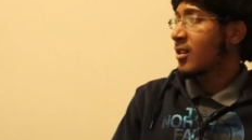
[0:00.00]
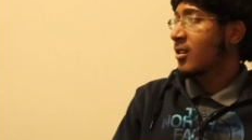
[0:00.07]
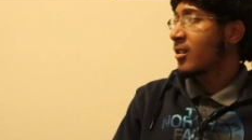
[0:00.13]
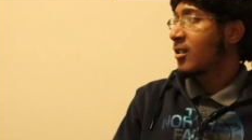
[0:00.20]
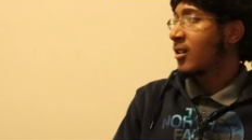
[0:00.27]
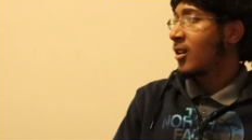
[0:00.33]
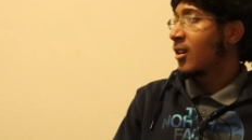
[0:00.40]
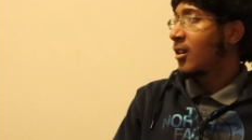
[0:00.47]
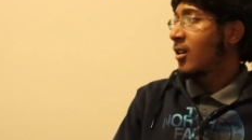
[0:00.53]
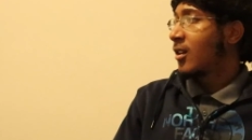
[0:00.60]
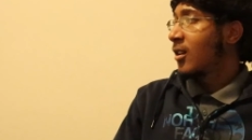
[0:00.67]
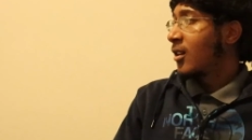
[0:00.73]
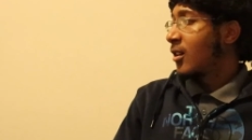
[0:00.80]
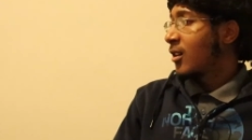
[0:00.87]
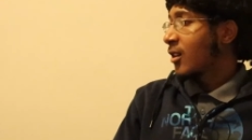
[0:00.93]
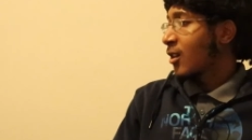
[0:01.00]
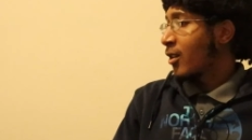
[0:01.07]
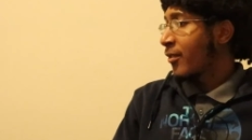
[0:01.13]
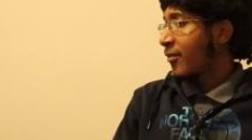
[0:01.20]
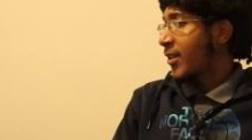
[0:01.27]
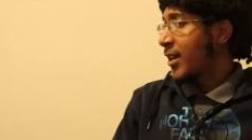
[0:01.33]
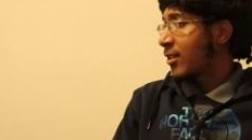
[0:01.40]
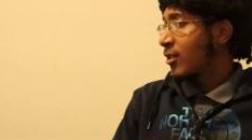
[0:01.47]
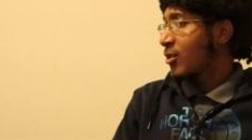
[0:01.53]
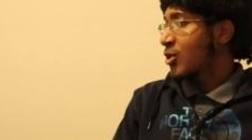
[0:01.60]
to go find